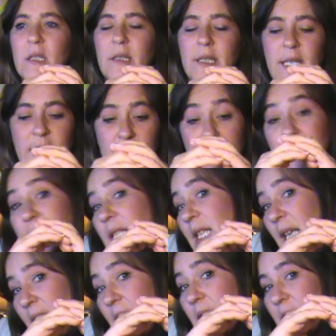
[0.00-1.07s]
guinea's
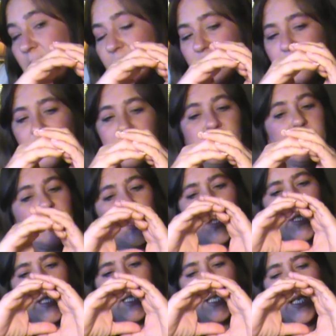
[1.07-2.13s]
neck,
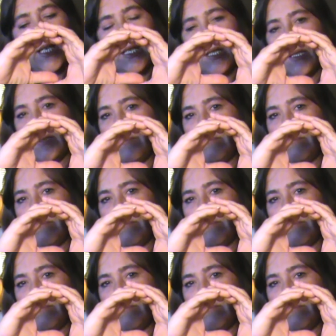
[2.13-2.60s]
turkey neck,